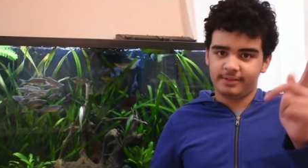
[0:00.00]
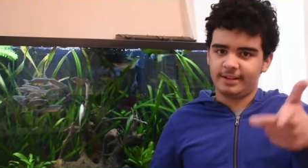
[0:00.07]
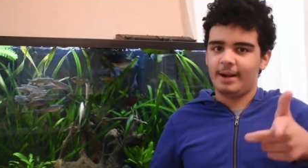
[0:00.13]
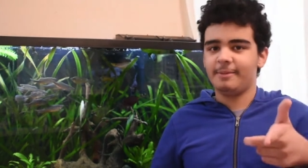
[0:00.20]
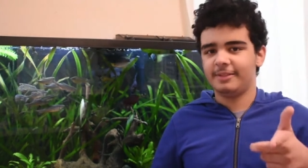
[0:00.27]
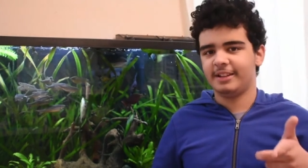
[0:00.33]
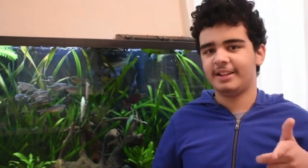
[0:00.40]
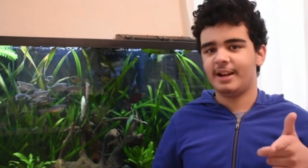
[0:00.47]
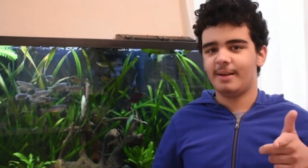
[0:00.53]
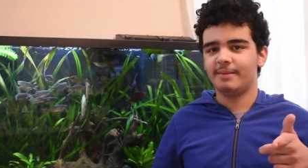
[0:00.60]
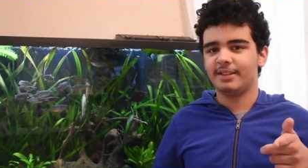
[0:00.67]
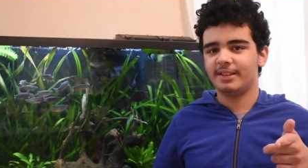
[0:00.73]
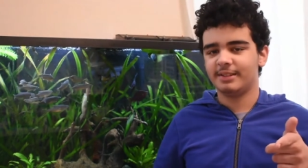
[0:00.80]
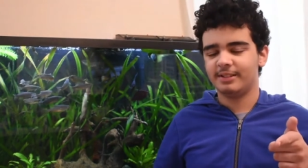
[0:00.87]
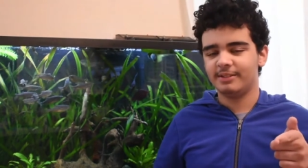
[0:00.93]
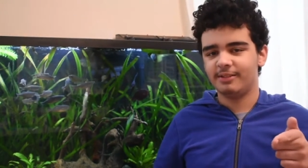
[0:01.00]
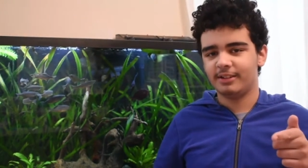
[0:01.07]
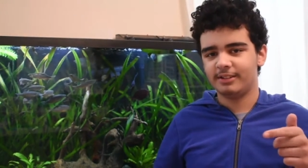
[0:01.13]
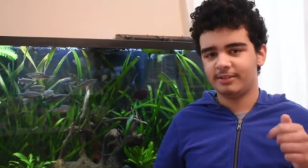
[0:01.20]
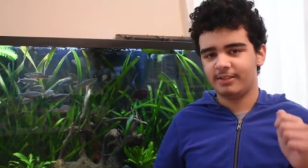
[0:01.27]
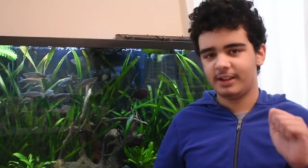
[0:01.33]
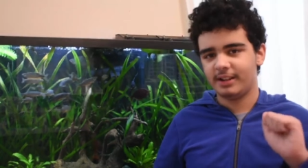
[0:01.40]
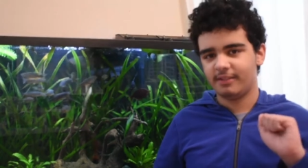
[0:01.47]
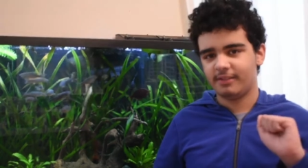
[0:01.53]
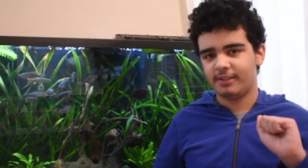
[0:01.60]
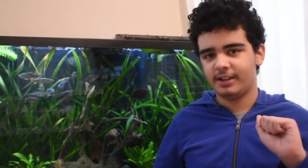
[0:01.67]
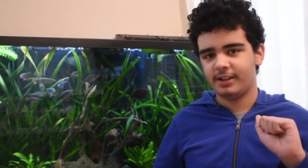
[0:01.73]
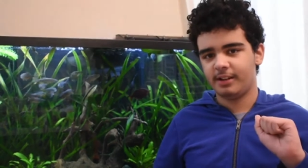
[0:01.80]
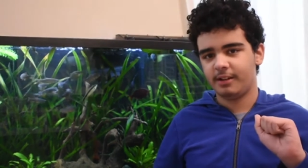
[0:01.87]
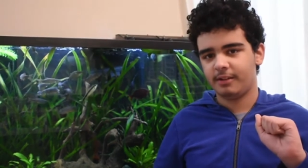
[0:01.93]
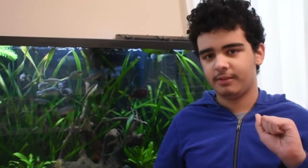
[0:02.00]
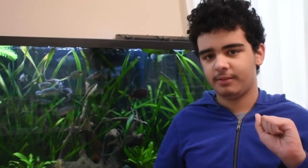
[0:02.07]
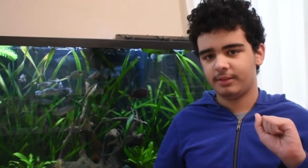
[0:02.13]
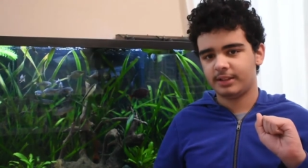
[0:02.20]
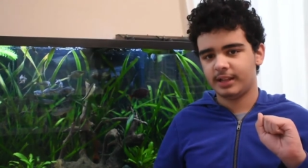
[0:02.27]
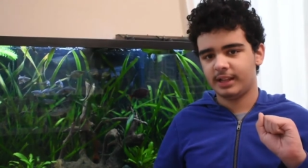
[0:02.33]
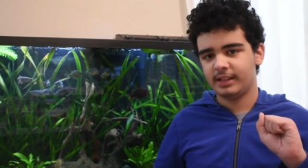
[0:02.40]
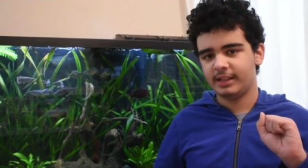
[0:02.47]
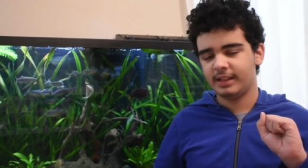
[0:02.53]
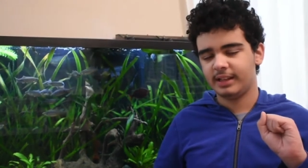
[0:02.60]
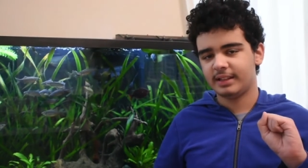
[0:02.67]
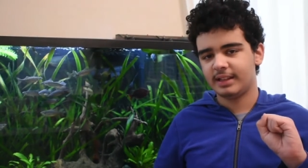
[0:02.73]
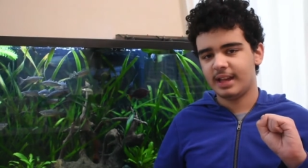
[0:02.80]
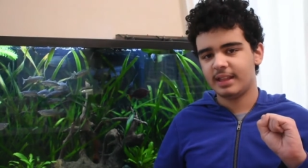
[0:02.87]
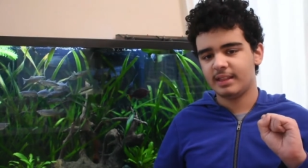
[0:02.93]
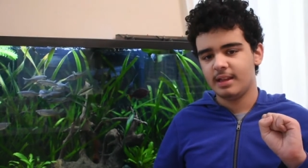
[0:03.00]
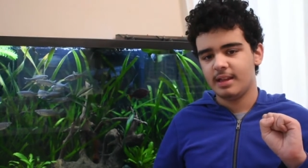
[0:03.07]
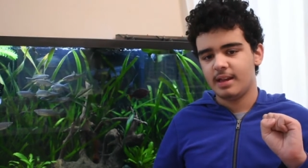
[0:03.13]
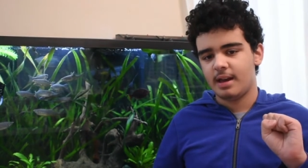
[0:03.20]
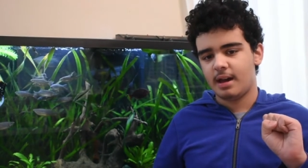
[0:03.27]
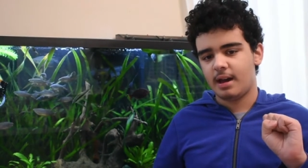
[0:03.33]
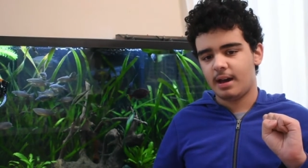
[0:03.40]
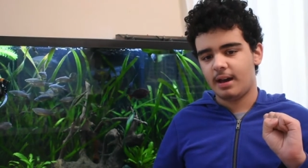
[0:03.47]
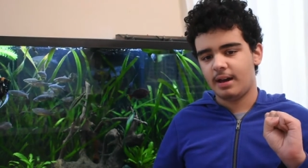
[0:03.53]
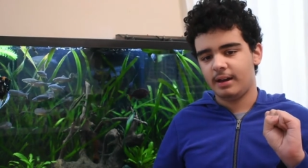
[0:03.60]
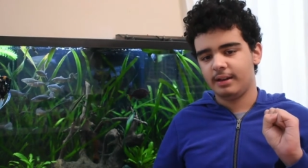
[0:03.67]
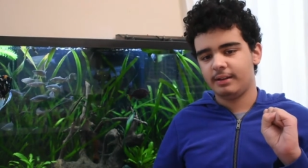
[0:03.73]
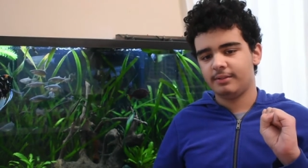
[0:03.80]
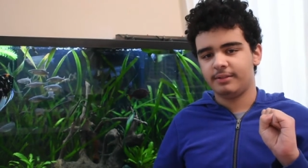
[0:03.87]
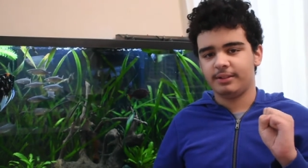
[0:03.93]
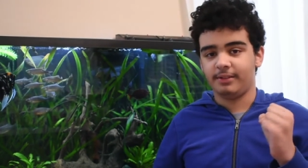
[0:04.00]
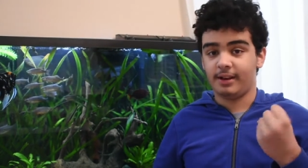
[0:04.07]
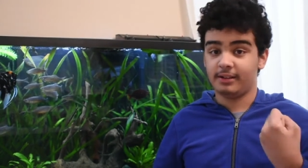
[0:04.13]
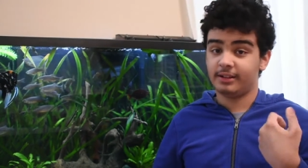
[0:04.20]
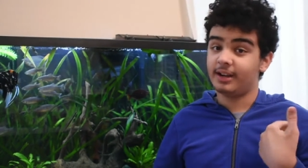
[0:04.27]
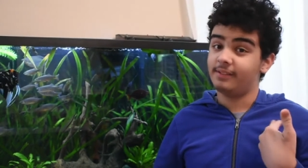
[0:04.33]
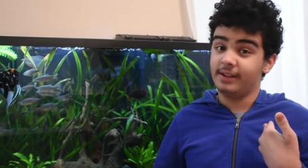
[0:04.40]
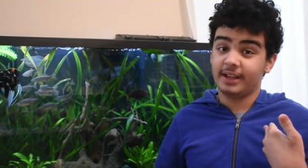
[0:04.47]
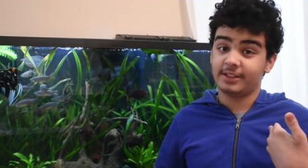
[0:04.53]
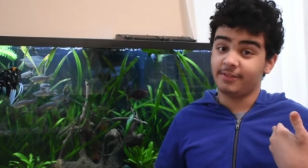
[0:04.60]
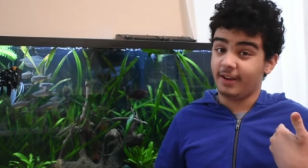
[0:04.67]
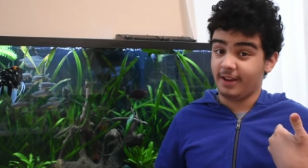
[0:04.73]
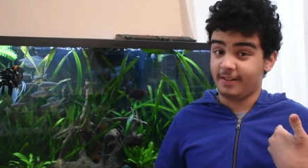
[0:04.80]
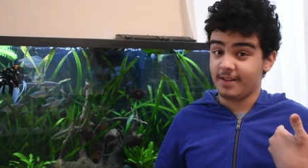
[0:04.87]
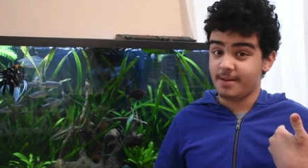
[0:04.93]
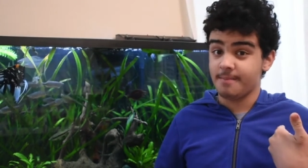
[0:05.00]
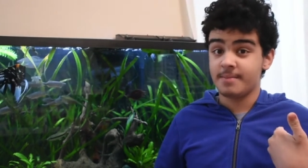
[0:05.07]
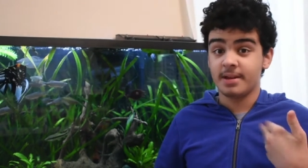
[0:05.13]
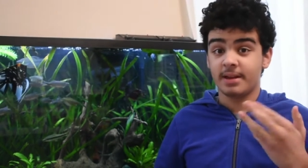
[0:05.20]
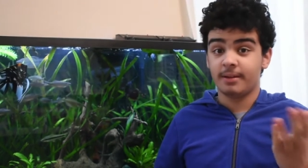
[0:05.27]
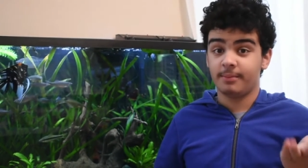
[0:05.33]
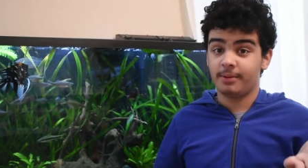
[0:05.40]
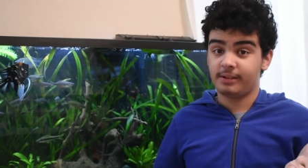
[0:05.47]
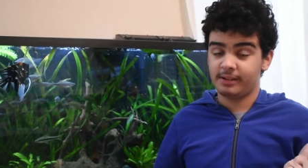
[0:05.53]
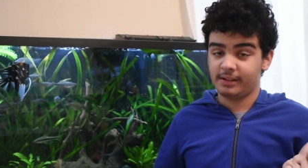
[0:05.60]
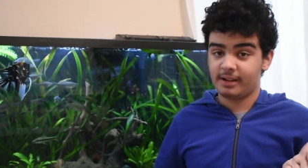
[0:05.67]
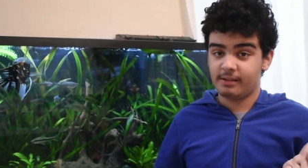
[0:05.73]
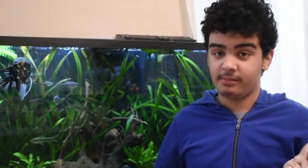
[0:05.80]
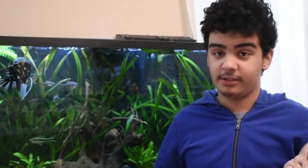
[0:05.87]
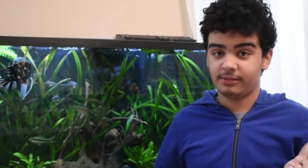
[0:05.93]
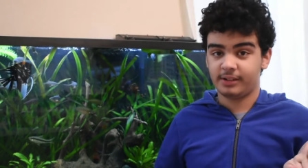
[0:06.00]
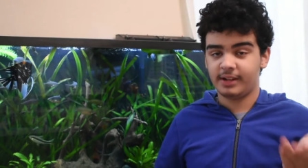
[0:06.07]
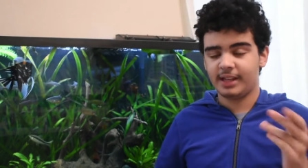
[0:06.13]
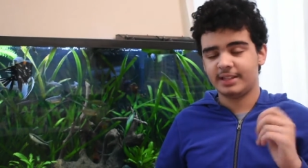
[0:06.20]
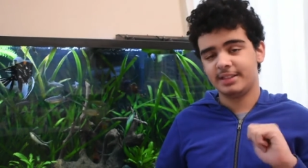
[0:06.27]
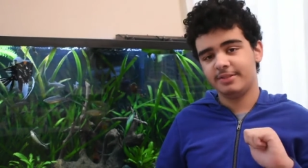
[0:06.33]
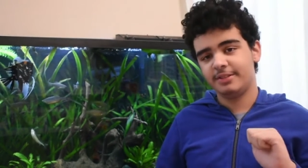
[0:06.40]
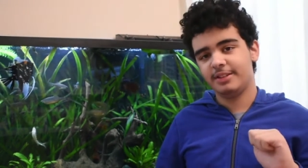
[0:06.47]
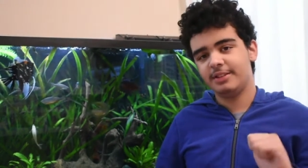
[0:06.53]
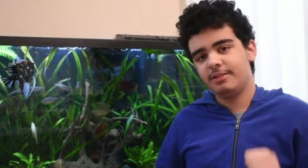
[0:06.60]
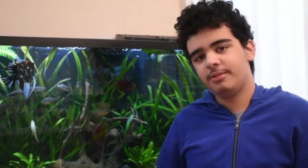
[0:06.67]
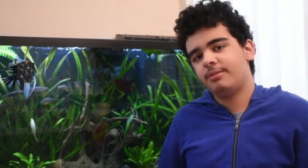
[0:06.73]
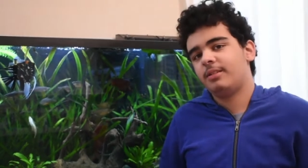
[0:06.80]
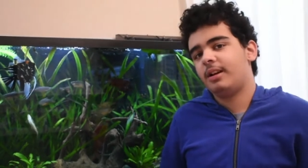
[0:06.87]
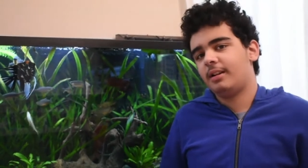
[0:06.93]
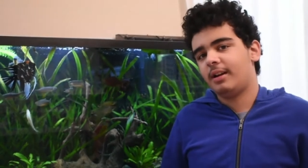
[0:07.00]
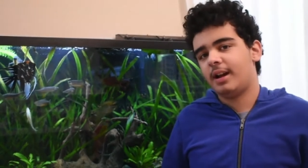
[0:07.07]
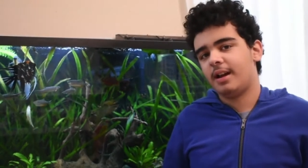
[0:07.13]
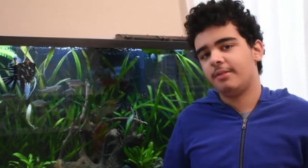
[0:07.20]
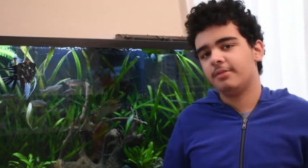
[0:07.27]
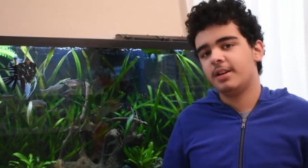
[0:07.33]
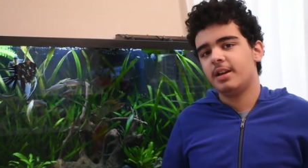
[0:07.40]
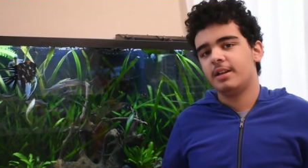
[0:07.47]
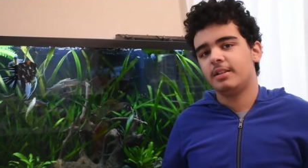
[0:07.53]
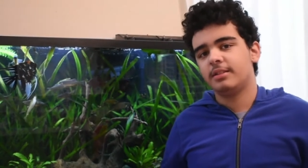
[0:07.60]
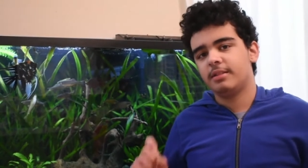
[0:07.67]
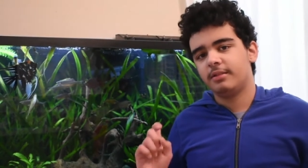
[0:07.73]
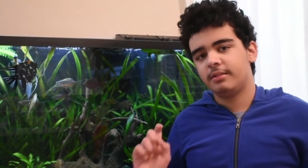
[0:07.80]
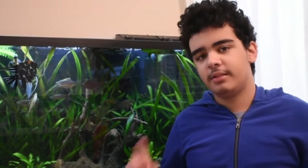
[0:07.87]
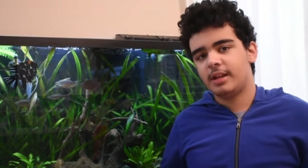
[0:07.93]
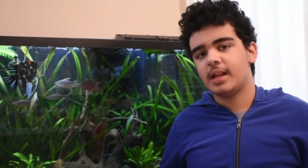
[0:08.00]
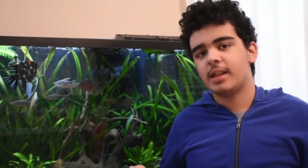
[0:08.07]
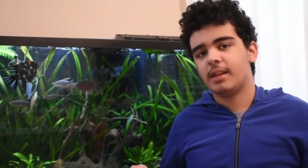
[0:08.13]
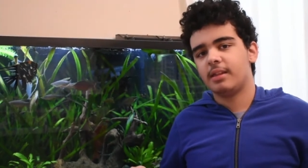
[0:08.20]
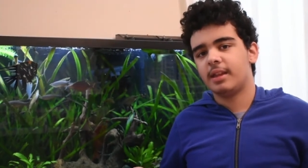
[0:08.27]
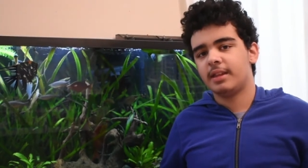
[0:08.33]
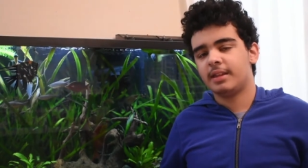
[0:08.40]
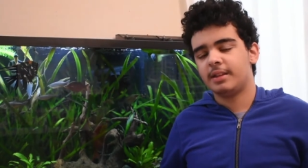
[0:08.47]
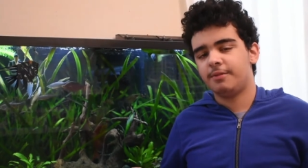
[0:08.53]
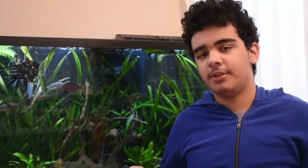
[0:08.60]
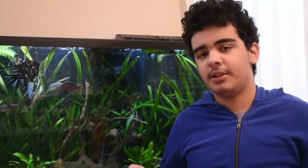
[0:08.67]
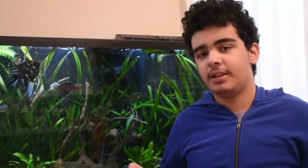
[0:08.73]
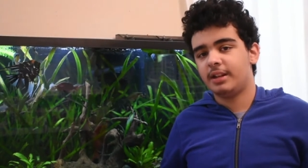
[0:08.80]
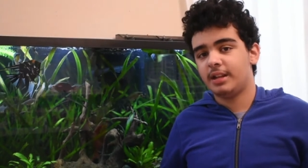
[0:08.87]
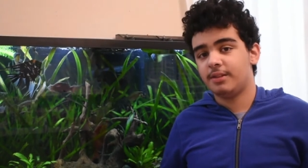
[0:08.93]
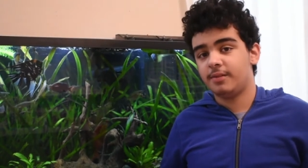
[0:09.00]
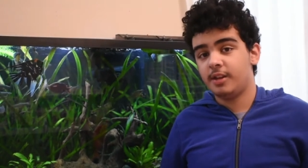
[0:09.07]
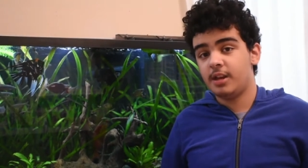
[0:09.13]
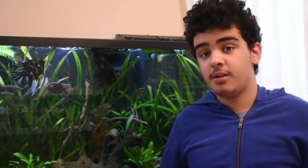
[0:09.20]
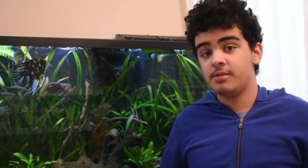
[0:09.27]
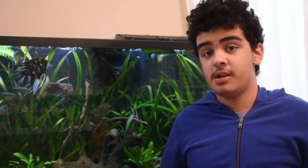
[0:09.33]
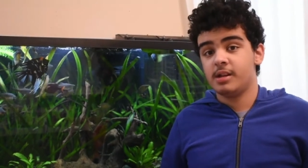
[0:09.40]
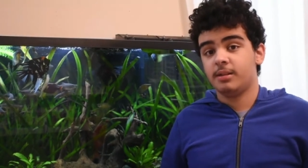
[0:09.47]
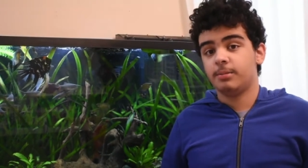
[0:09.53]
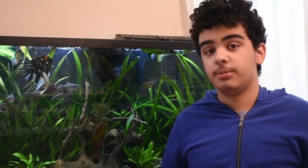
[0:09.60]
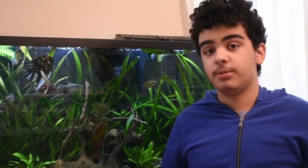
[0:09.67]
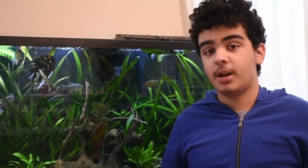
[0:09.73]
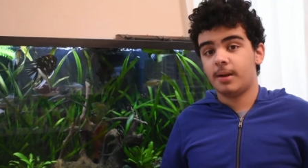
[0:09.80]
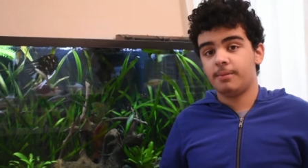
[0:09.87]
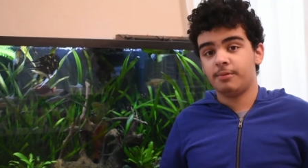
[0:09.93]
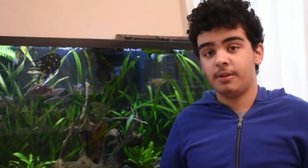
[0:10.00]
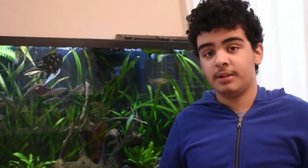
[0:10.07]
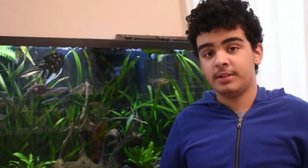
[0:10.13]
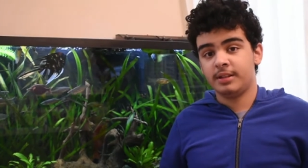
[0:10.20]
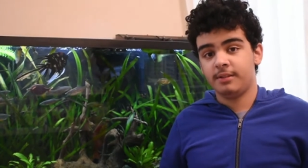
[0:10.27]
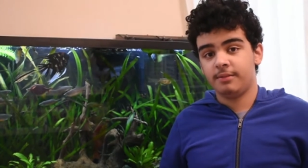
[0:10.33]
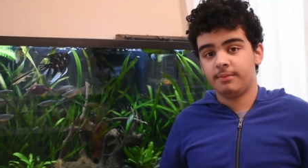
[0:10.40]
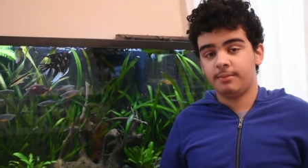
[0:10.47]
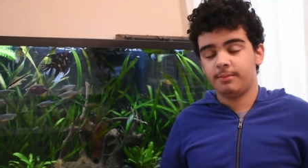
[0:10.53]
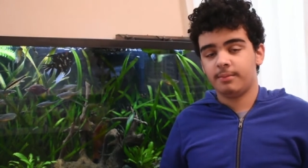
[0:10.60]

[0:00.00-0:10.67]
Drop in the comments if you wonder why why they style it like that. Oh, I would rather have an X5M. Put in the comments what SUV you would rather have. So that that's it for today's video. Subscribe if you want to see